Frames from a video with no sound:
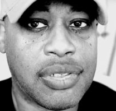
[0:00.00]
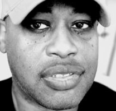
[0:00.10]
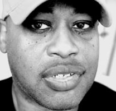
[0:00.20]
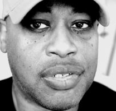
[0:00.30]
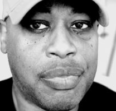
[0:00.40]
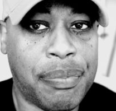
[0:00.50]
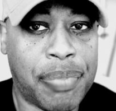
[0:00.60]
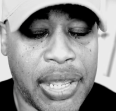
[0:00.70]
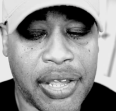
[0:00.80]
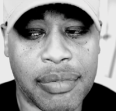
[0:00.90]
It's going to be
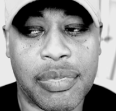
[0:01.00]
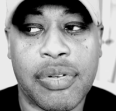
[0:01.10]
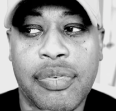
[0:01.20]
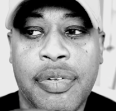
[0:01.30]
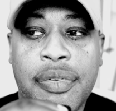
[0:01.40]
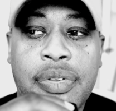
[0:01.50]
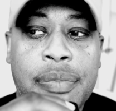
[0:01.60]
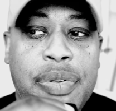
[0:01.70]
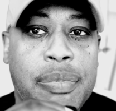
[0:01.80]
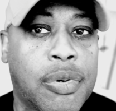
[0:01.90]
bam. The,
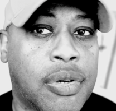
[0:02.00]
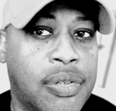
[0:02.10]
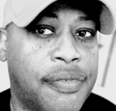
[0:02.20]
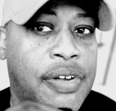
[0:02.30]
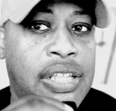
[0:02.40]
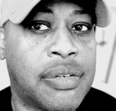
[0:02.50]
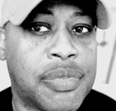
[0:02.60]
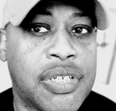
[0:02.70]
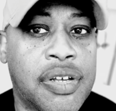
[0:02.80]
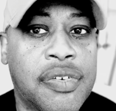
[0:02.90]
the people are going to find
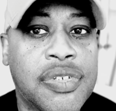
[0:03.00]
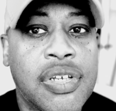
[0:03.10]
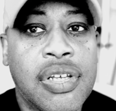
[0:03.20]
themselves